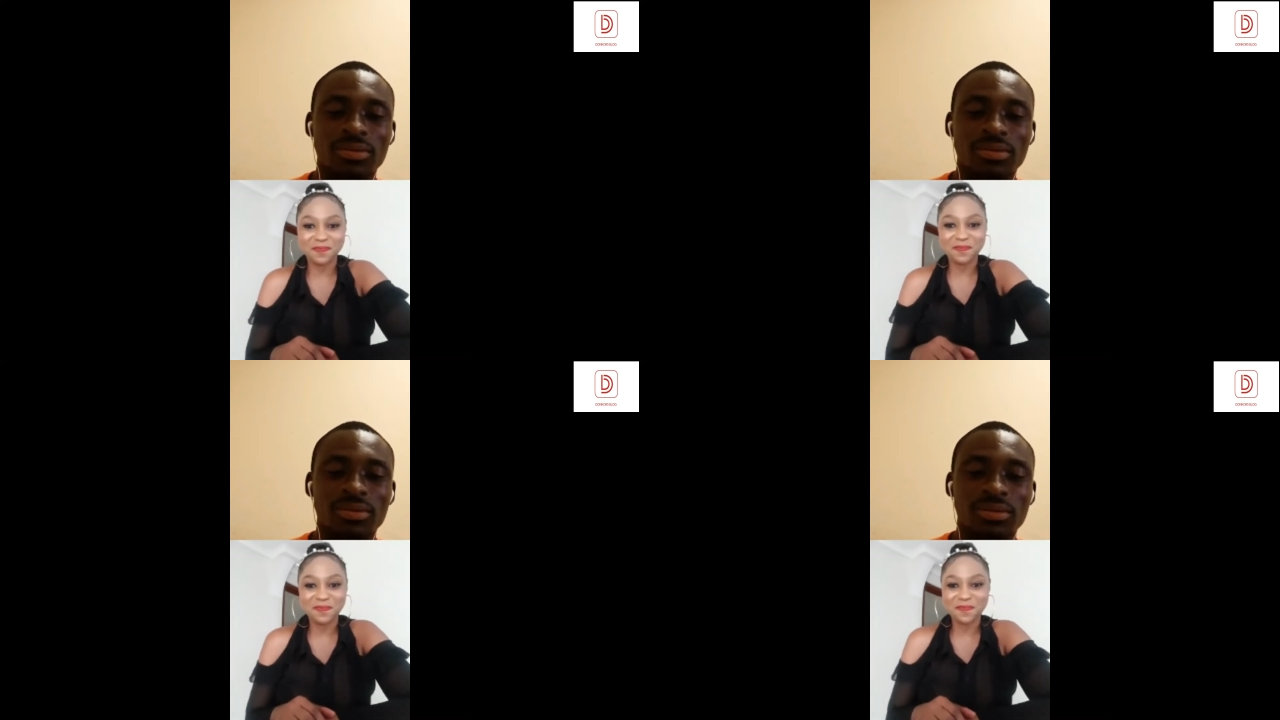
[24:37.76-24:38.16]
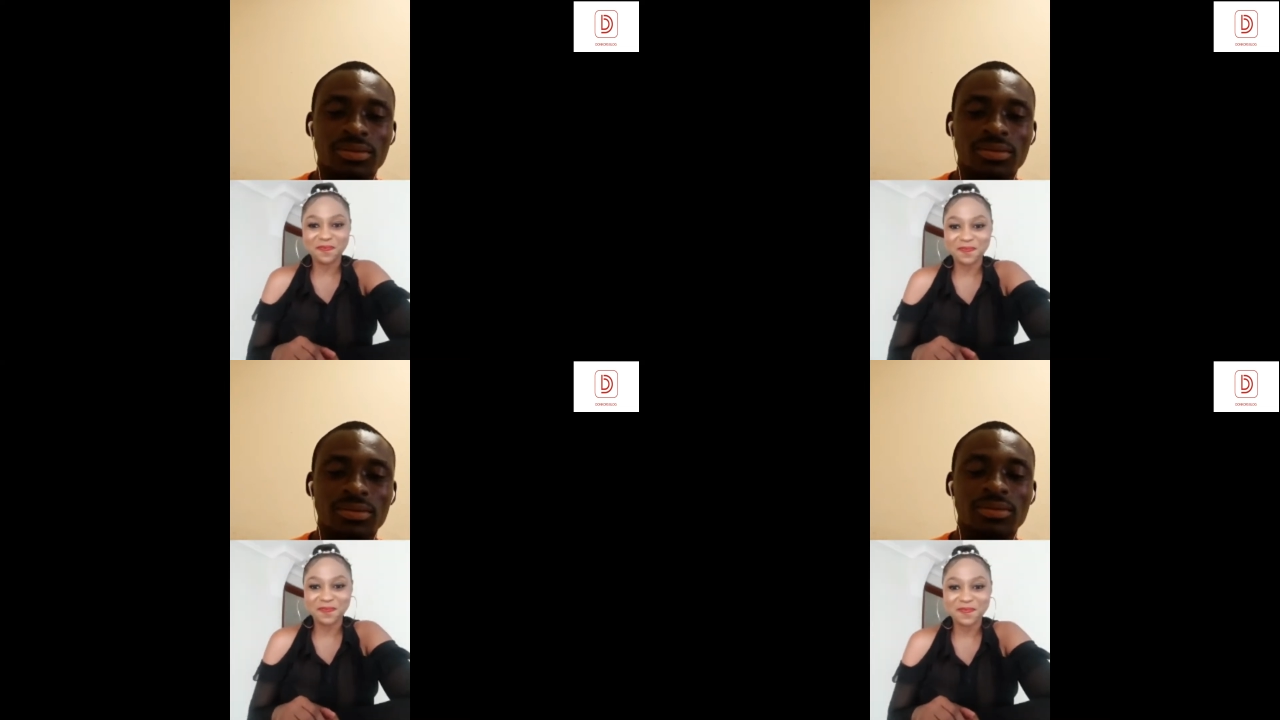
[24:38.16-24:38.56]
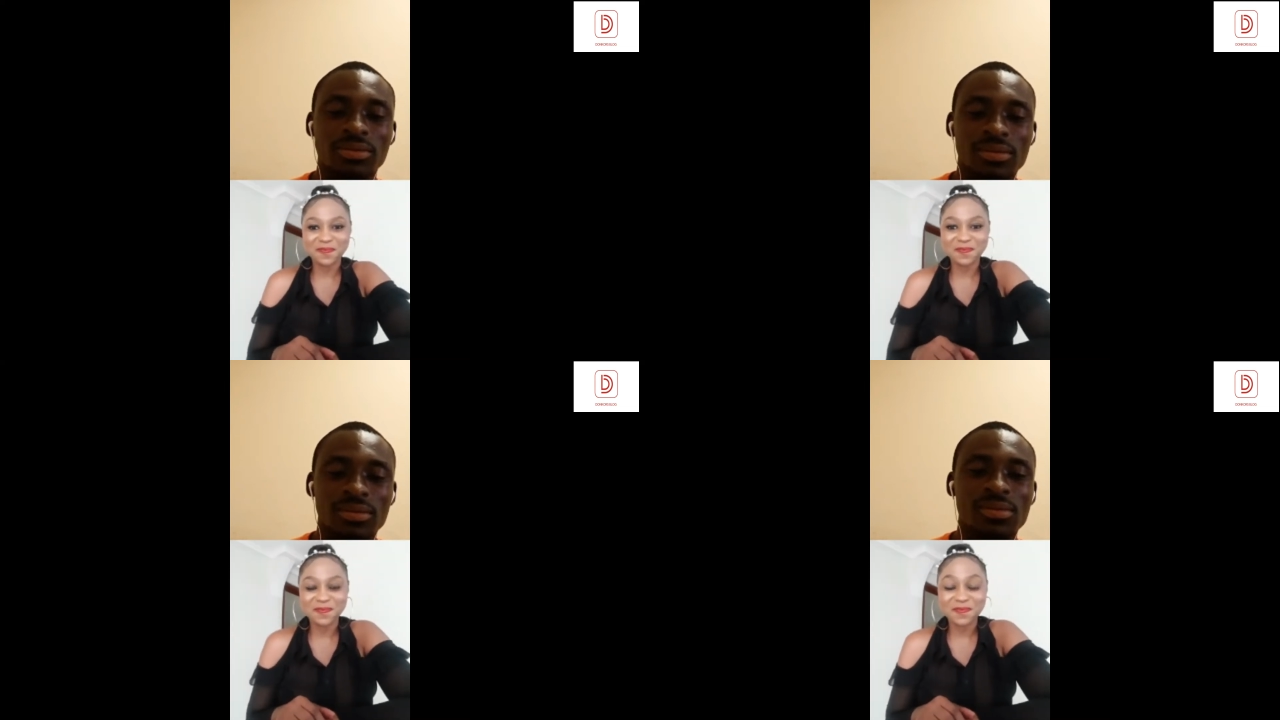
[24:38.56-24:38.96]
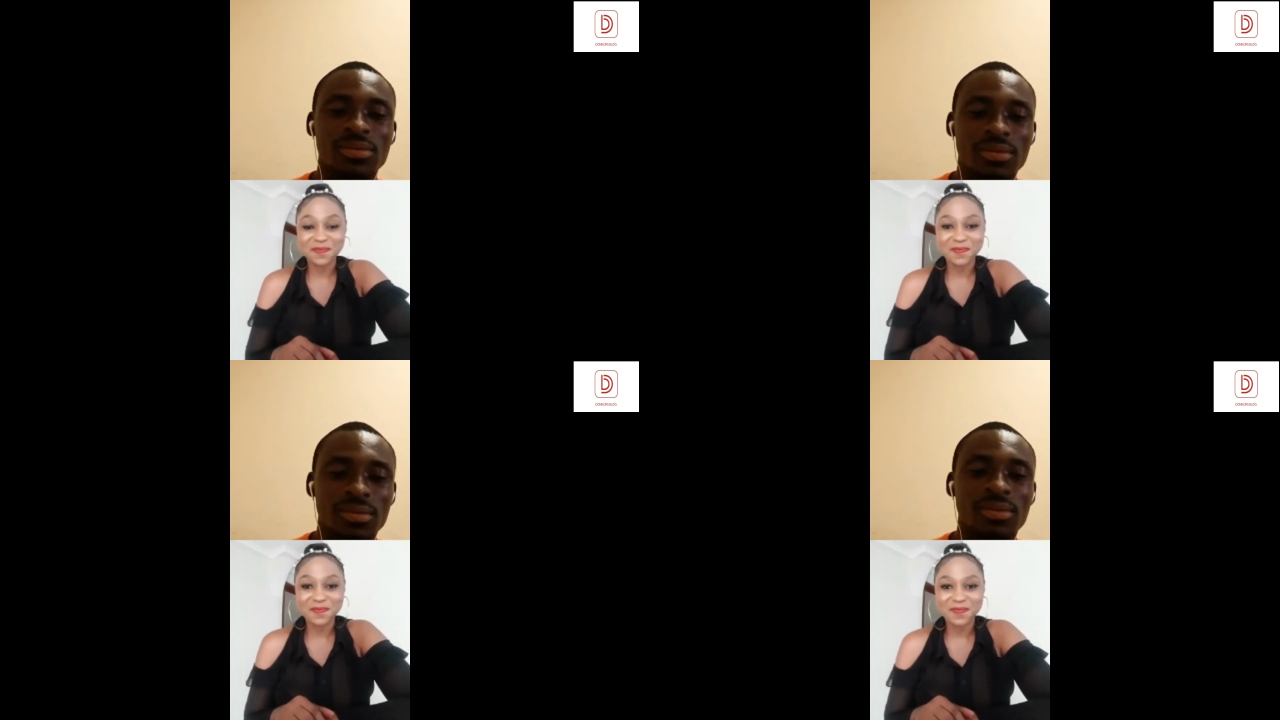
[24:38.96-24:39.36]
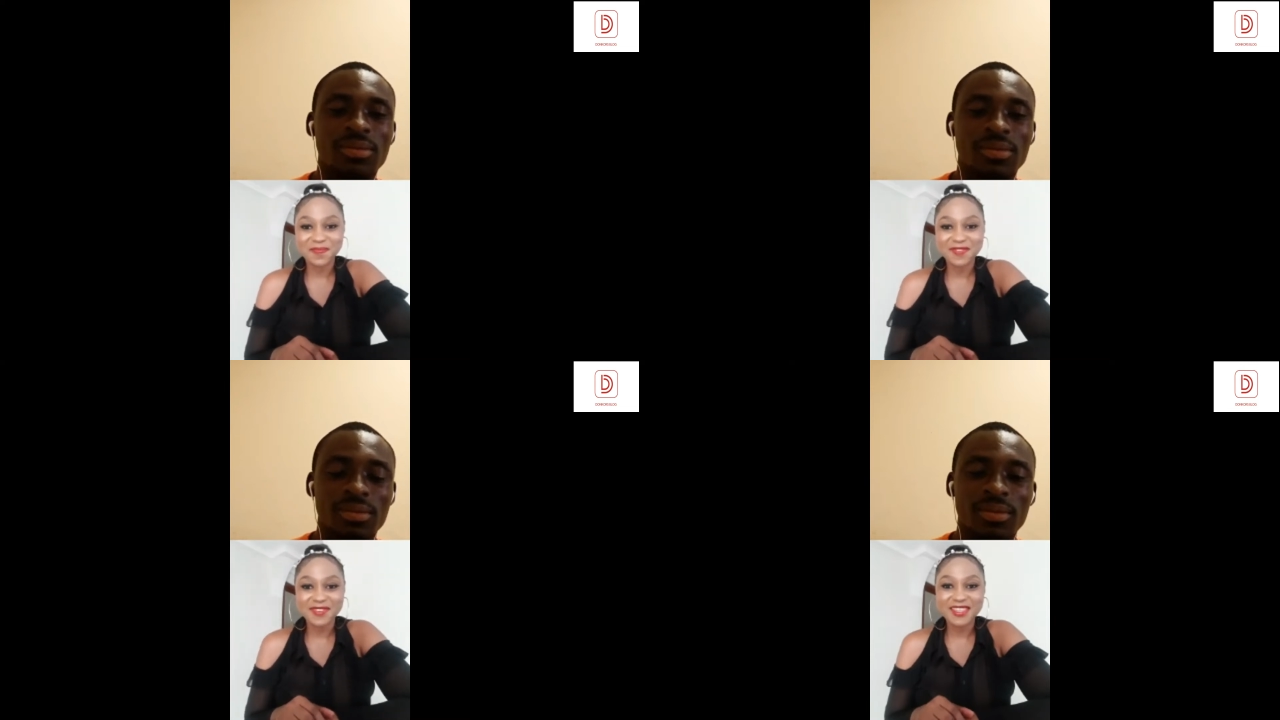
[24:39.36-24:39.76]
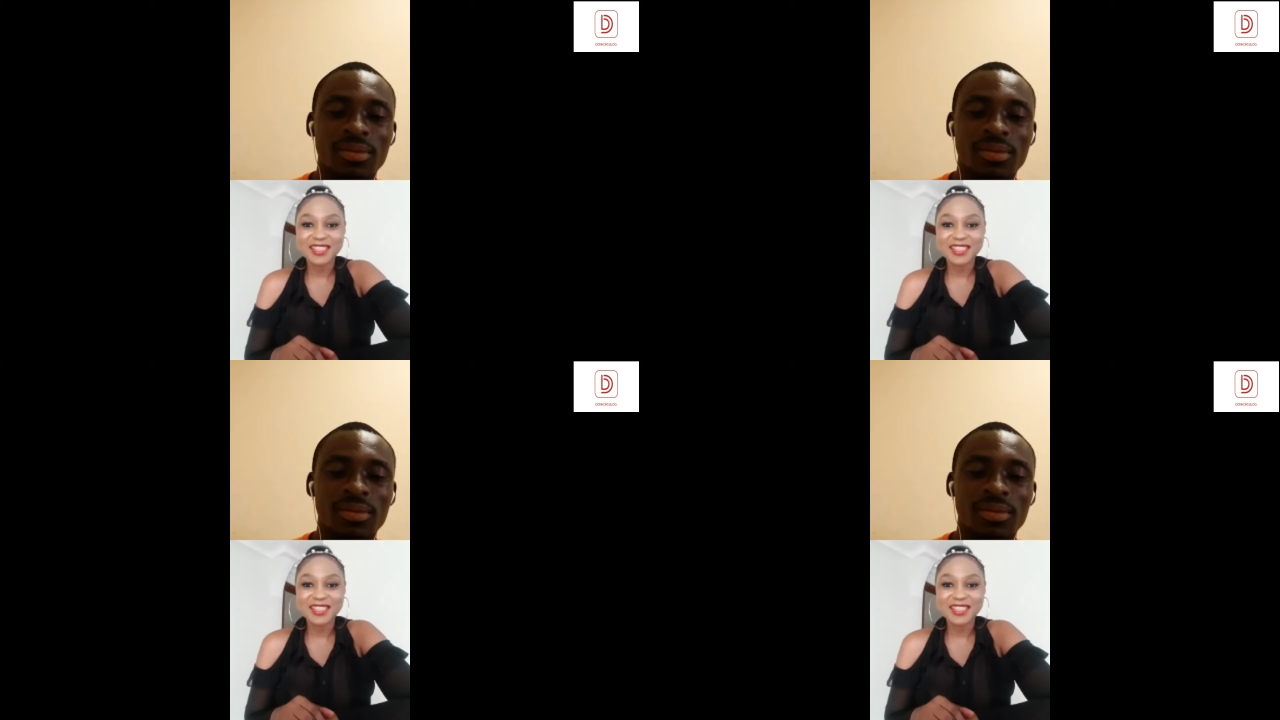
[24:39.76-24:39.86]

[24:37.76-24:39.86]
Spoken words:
(no one is talking)